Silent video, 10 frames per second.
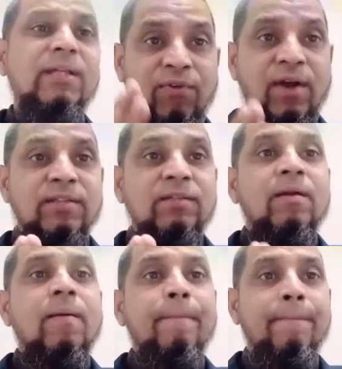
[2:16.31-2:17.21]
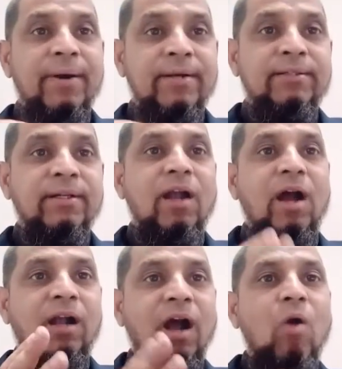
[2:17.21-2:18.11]
First person
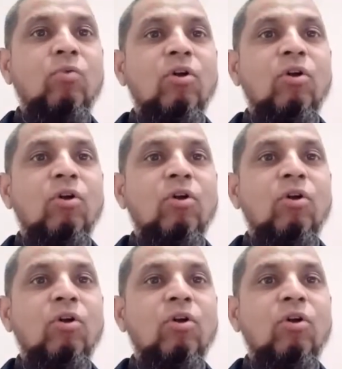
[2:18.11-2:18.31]
account